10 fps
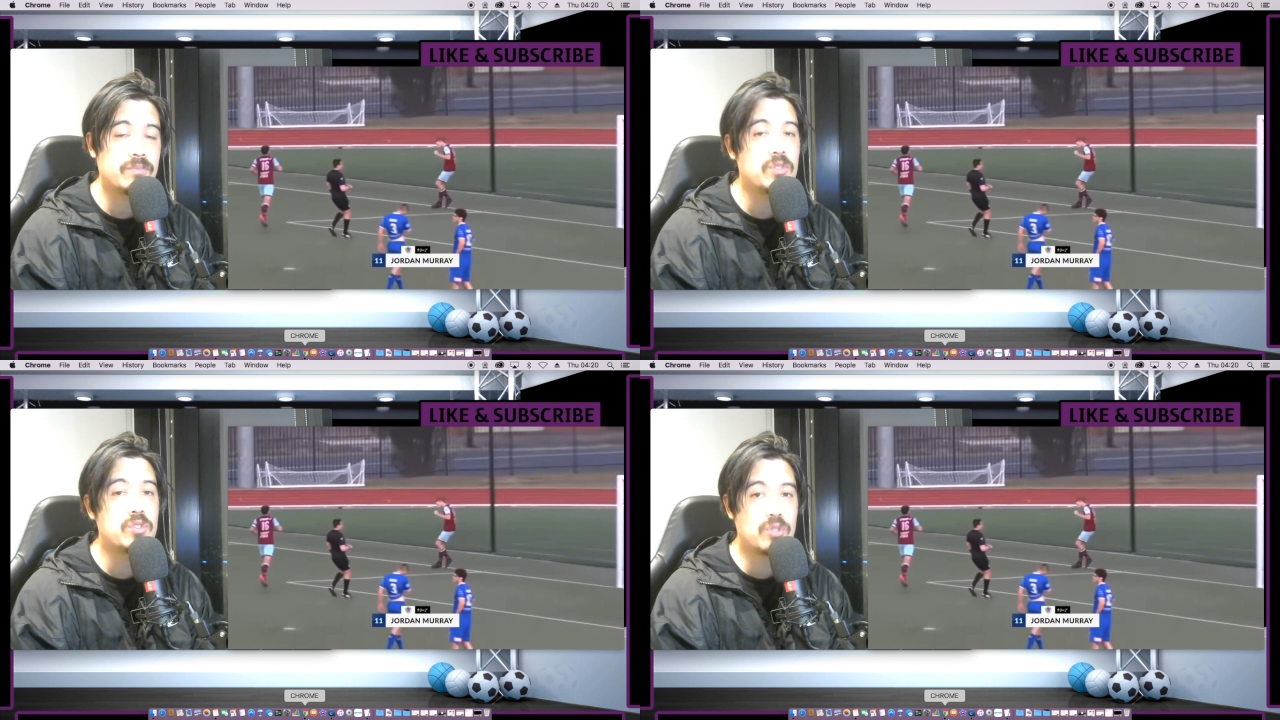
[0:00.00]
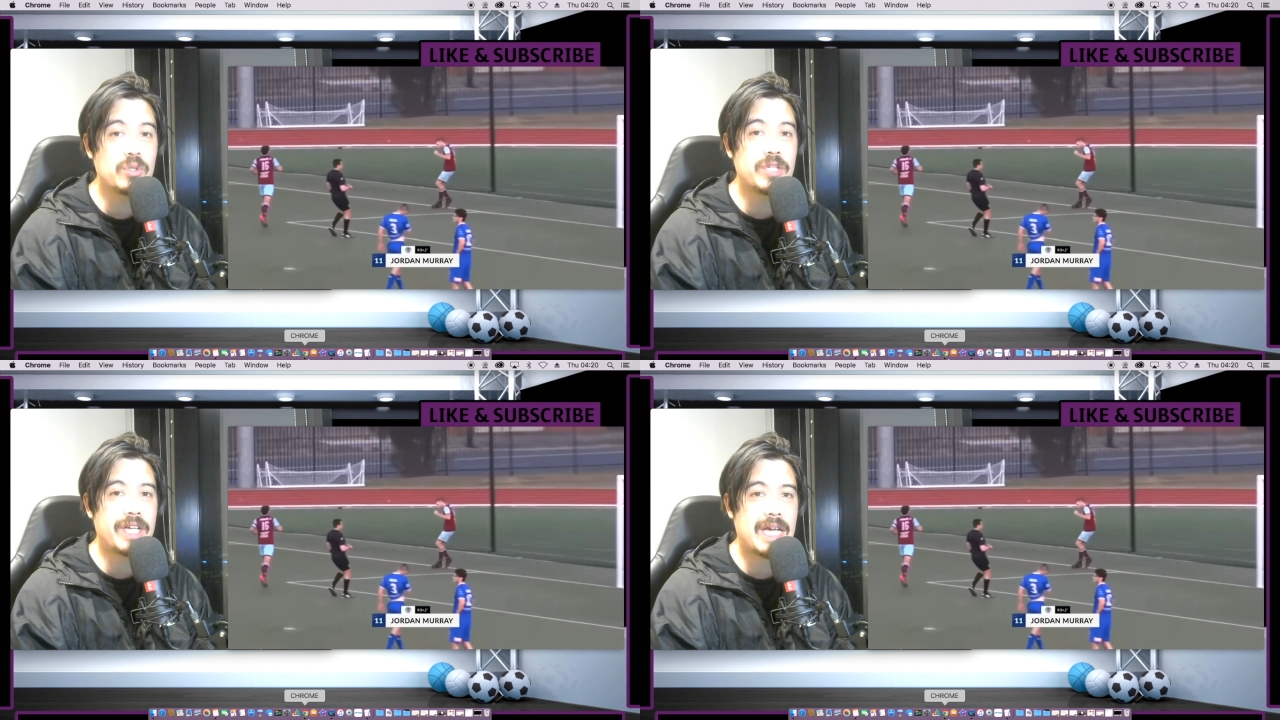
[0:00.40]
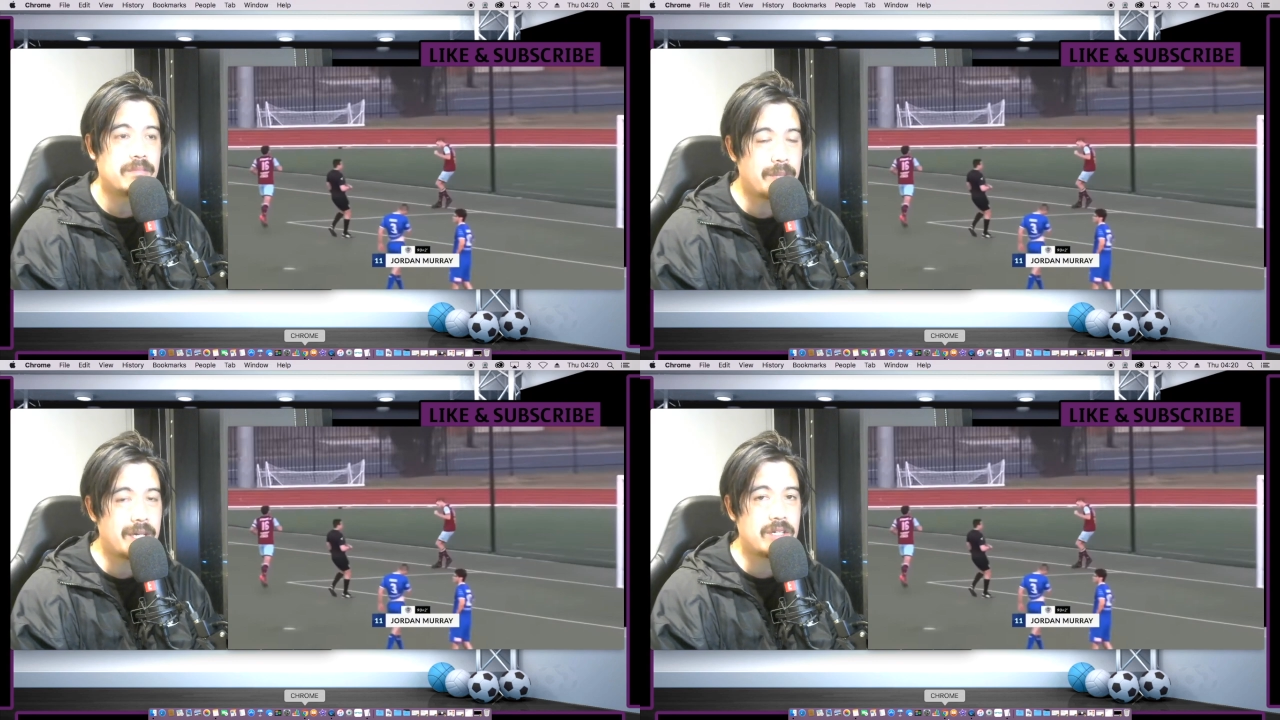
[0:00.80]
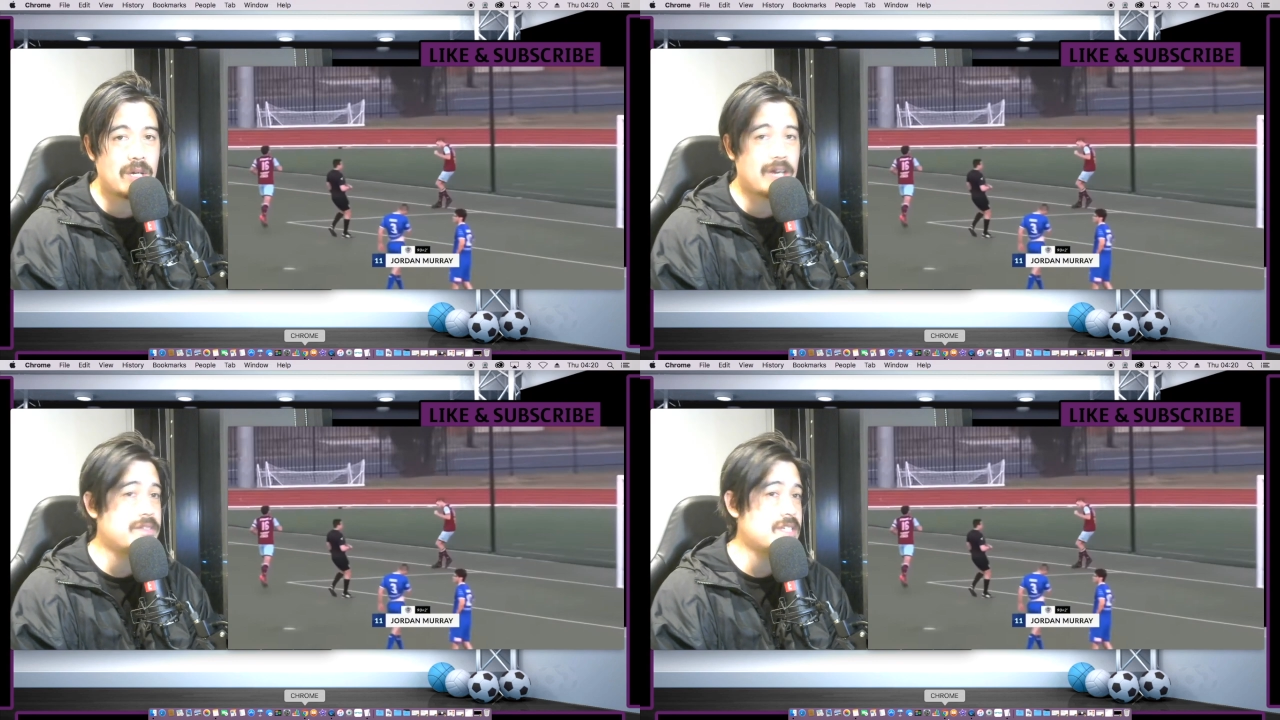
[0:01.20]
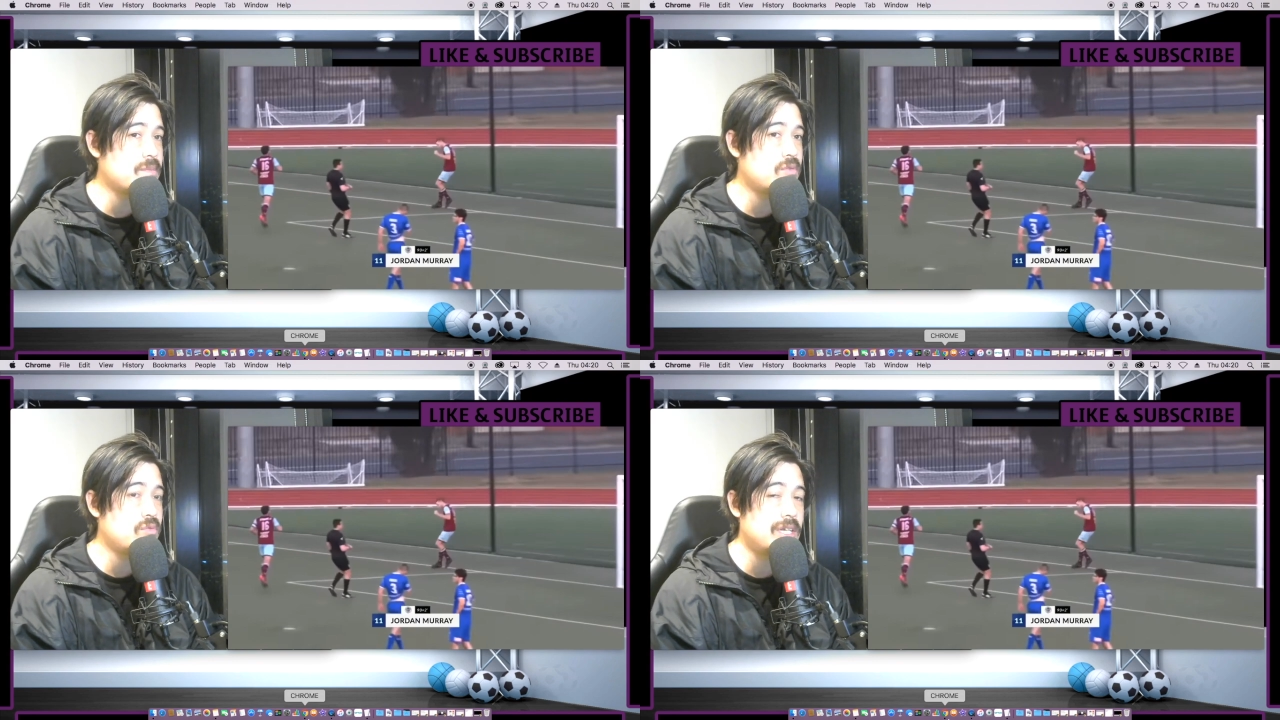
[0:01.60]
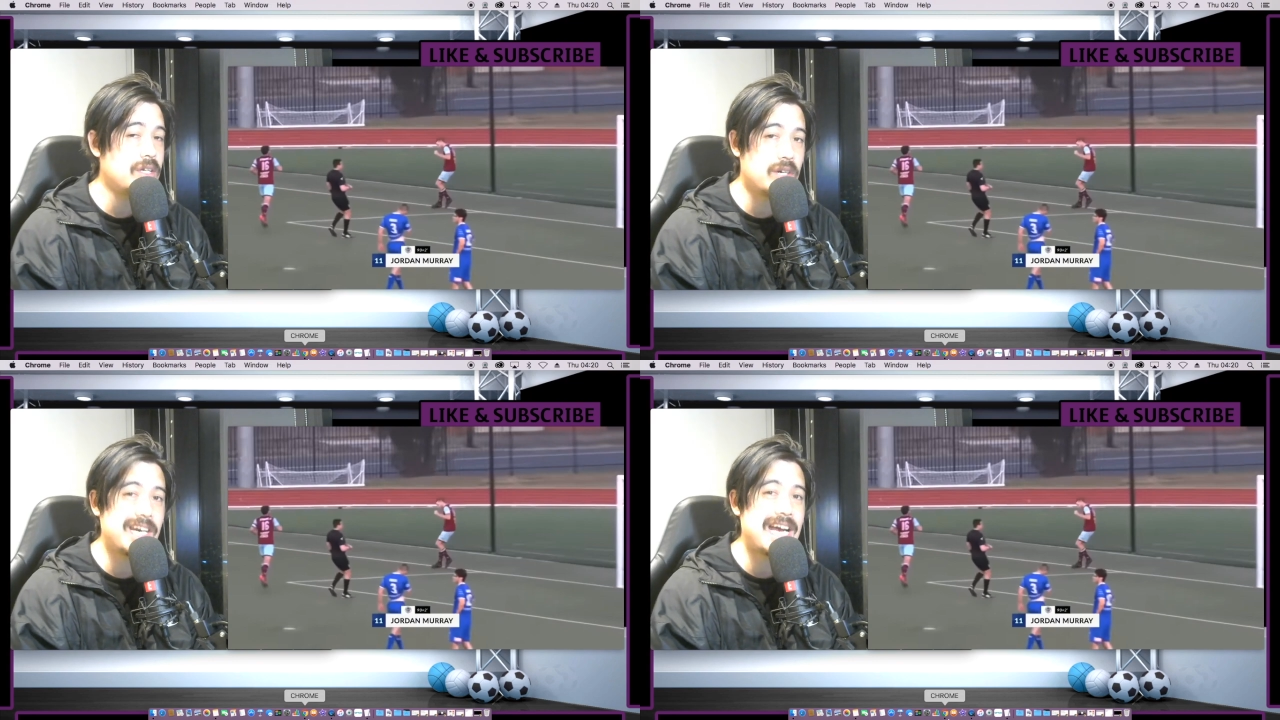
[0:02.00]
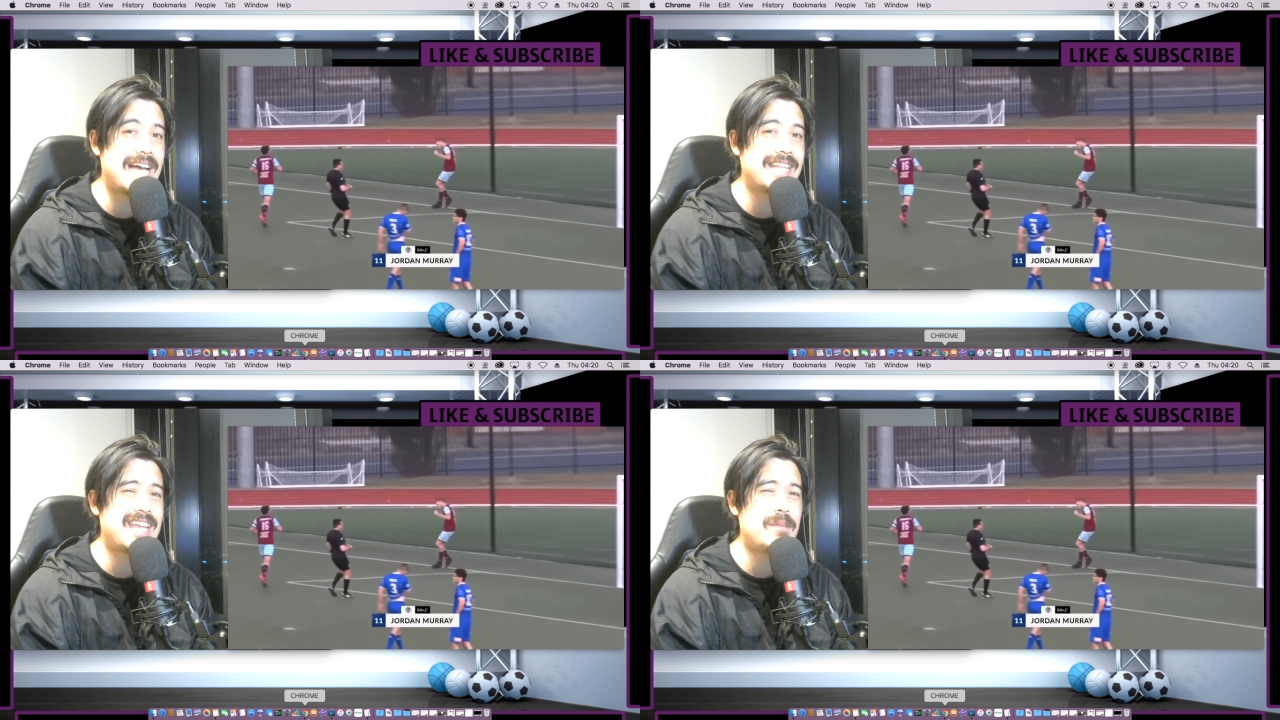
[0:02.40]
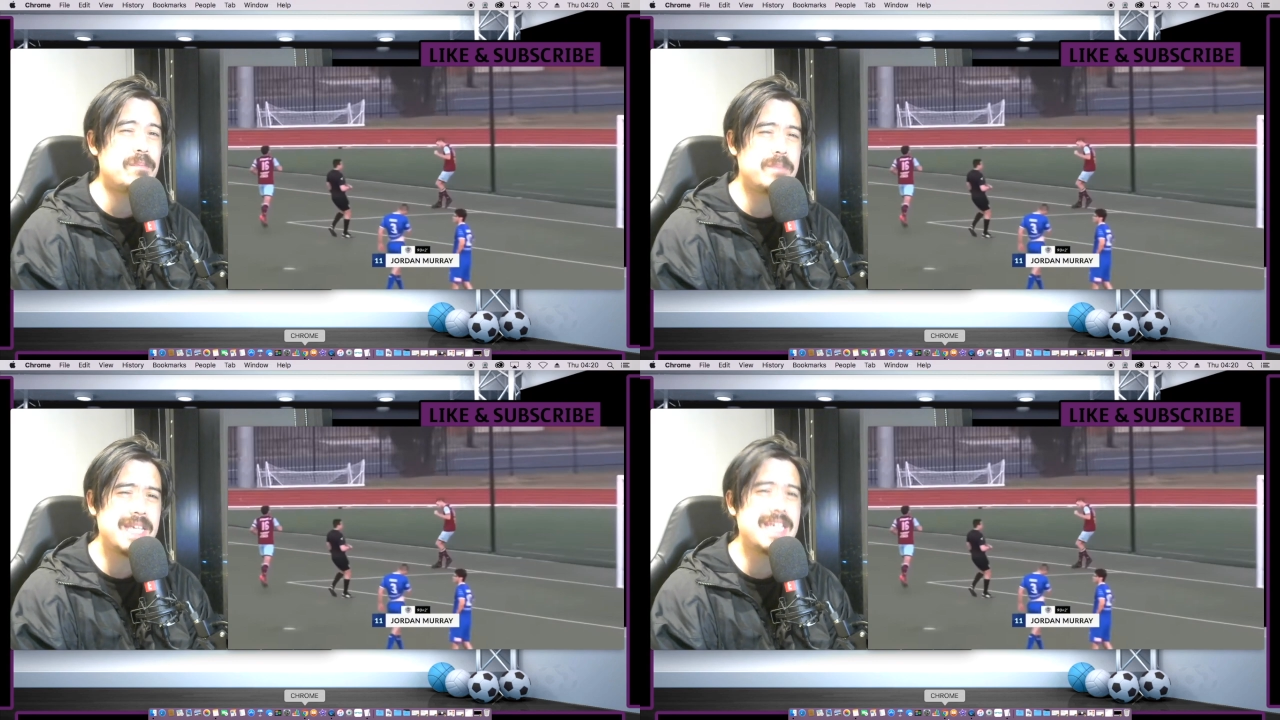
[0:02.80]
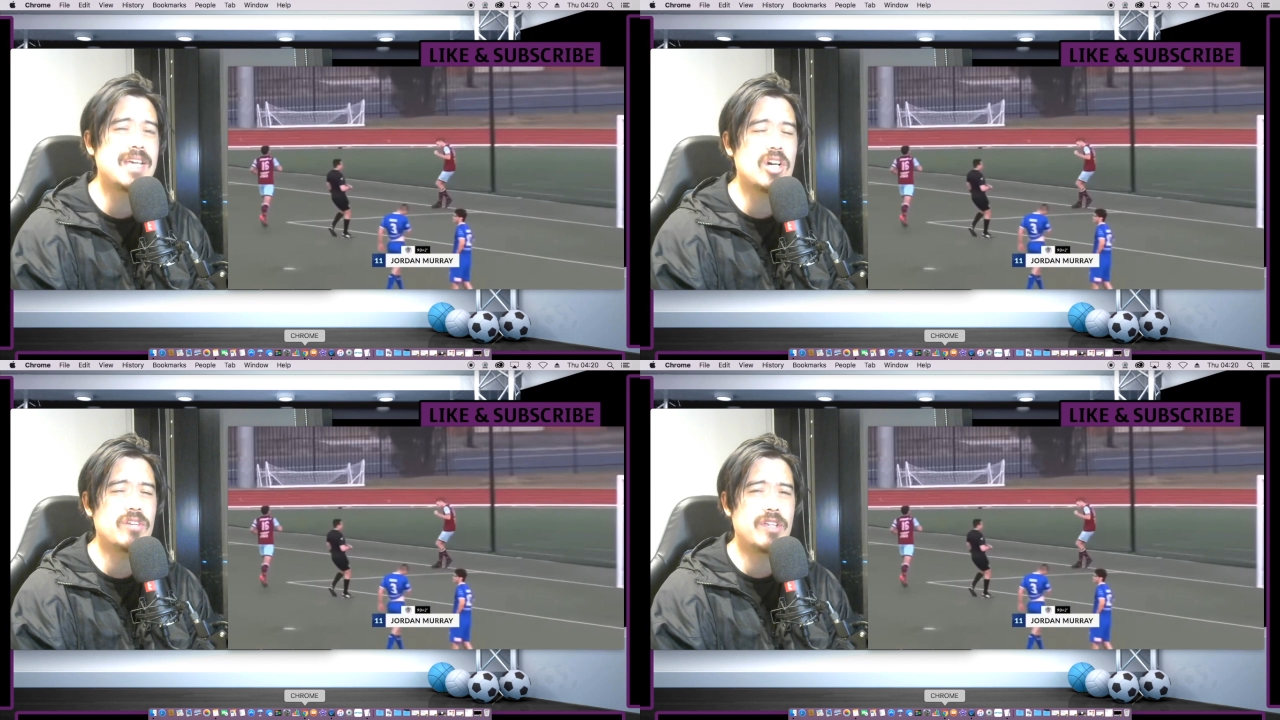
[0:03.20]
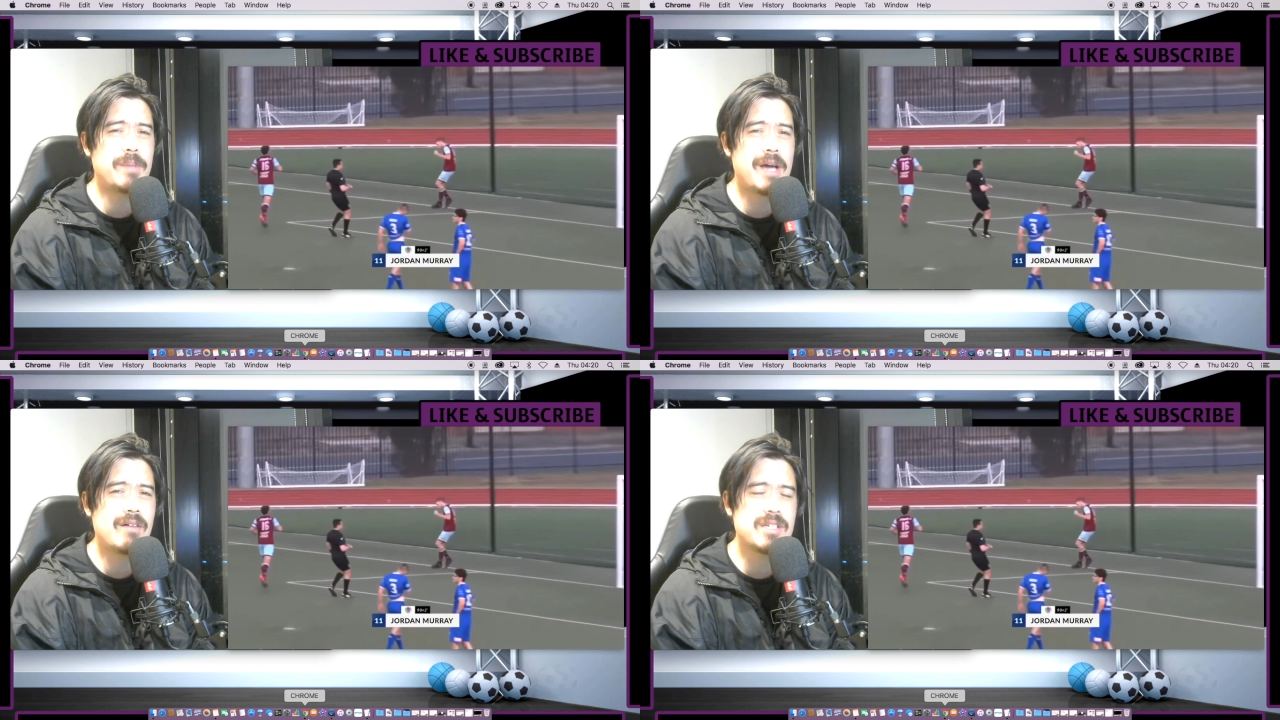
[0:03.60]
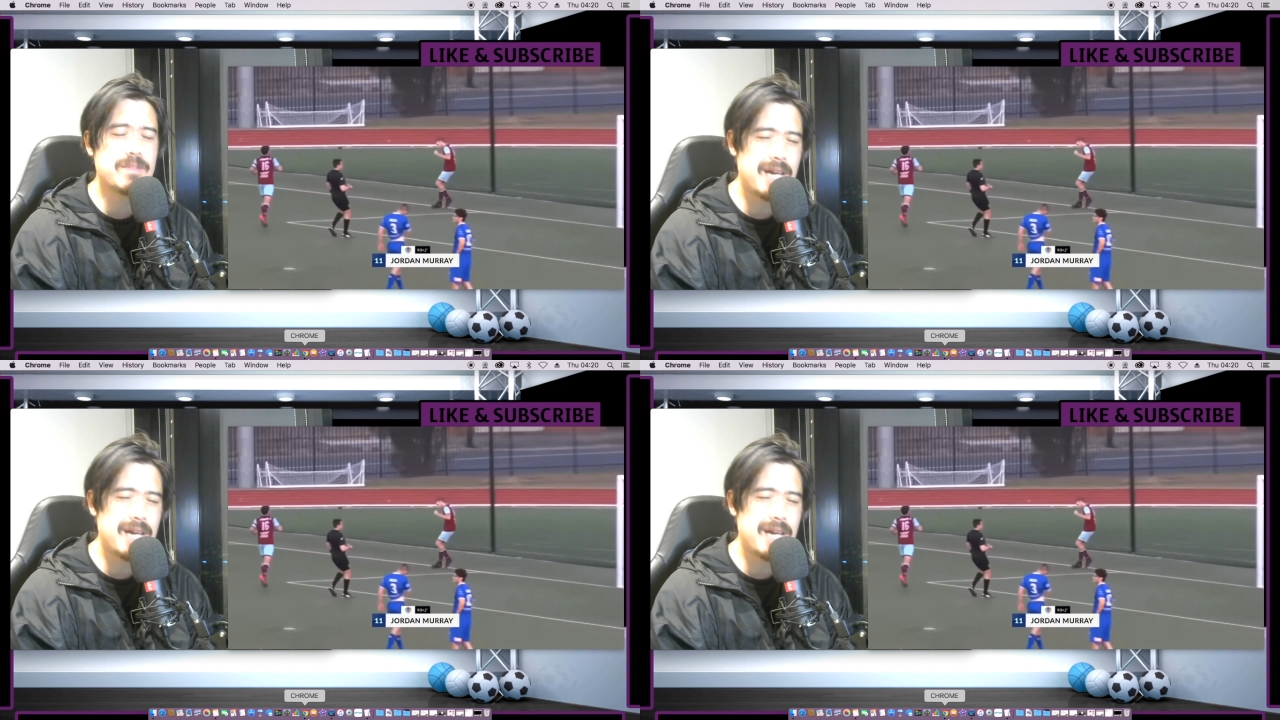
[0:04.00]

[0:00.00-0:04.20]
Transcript: Sure, they can, but you have someone really good at their peak of their powers.